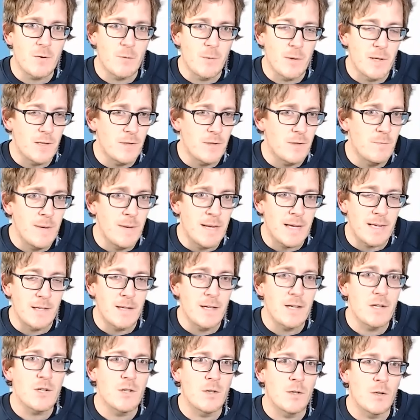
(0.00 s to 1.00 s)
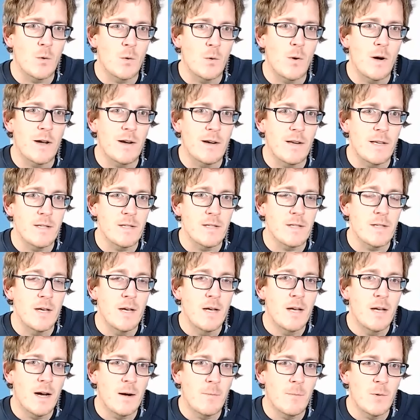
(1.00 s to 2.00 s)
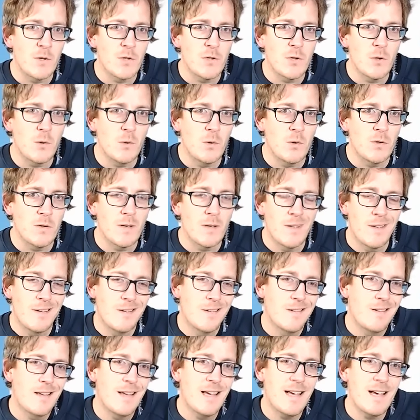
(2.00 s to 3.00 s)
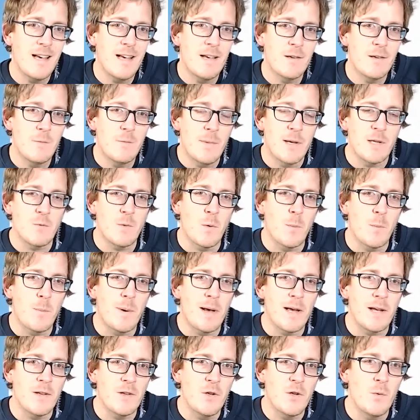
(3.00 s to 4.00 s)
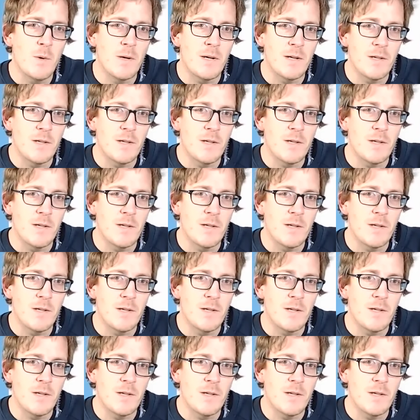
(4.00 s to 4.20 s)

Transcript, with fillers: we make initial inquiries and we're told, you might as well buy a new one.